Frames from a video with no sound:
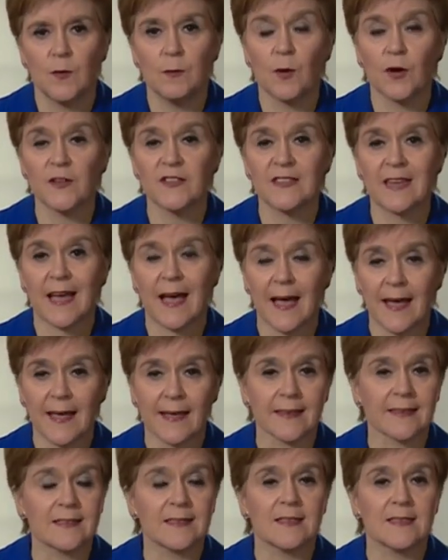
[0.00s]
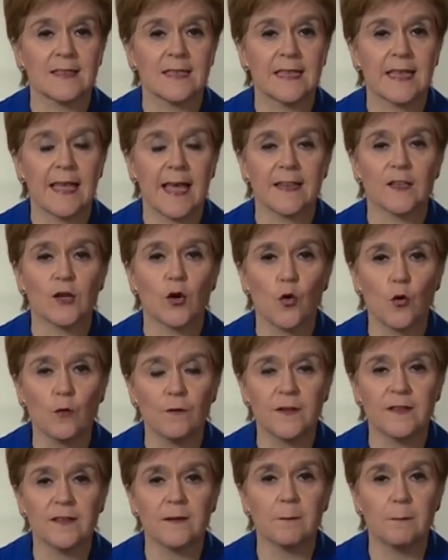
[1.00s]
We must act to get
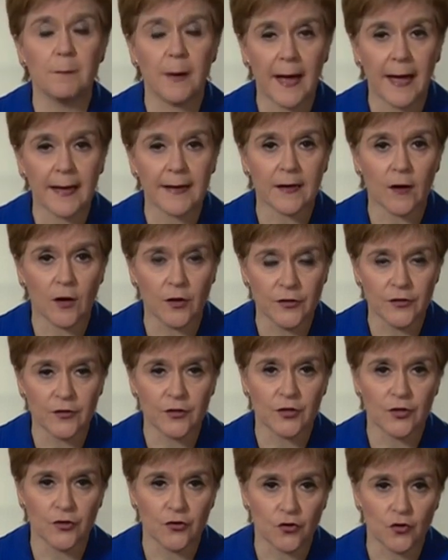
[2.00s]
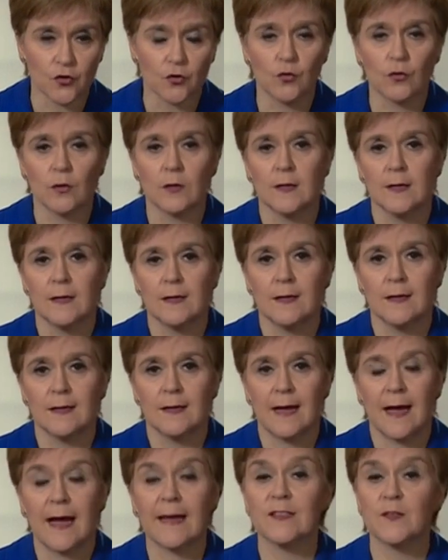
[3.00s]
COVID back under control
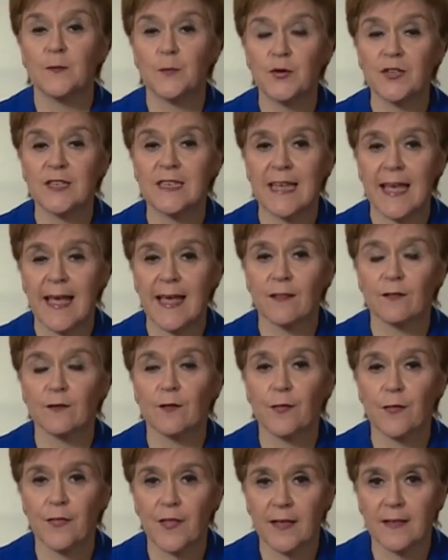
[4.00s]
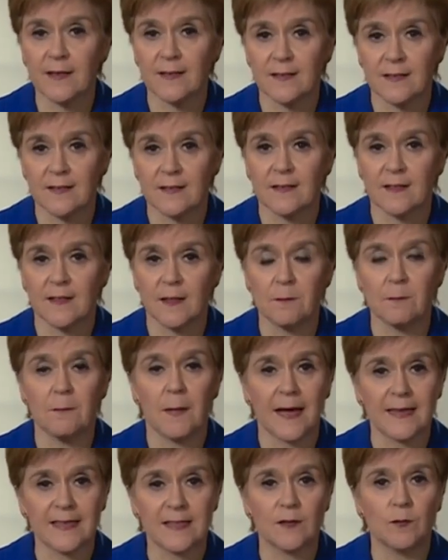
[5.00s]
and protect the things that
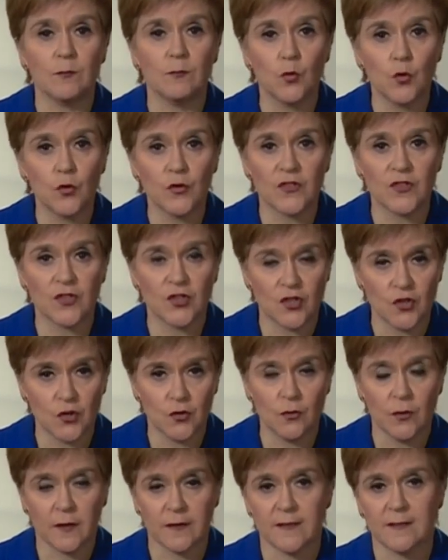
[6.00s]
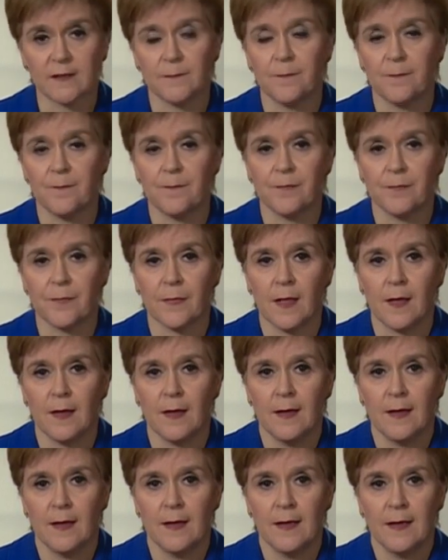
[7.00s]
matter most to us.
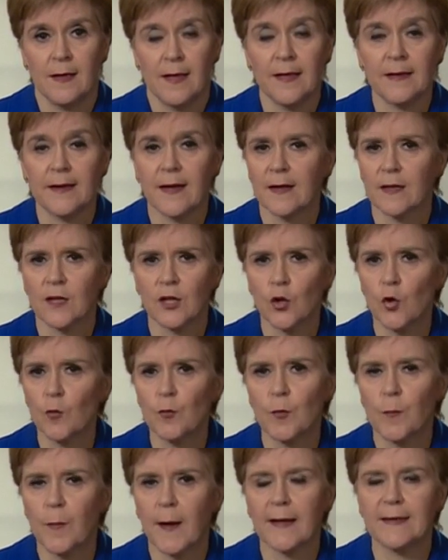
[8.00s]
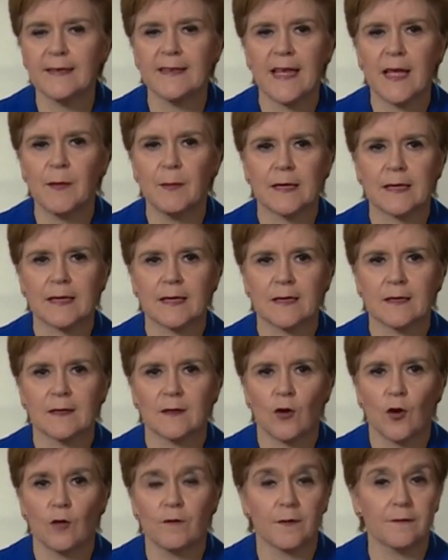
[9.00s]
In a global pandemic
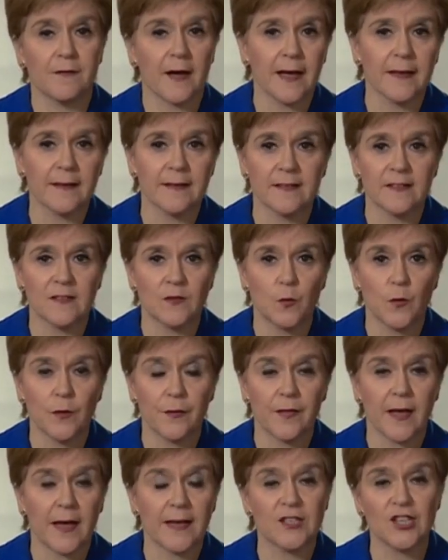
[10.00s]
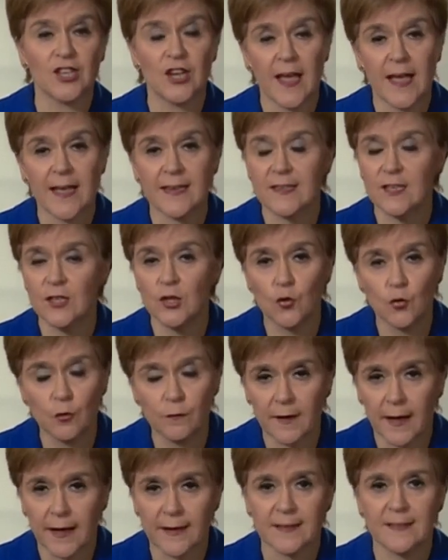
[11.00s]
of a virus with as yet no
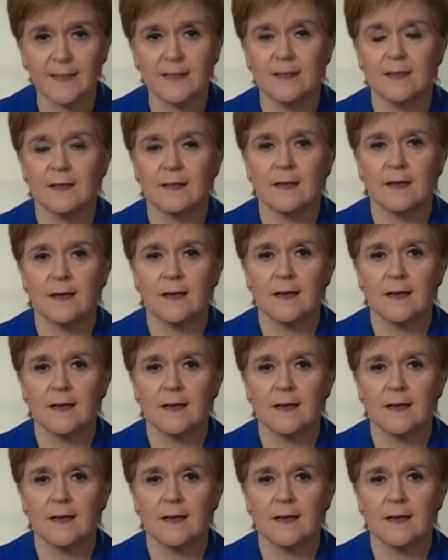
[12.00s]
vaccine,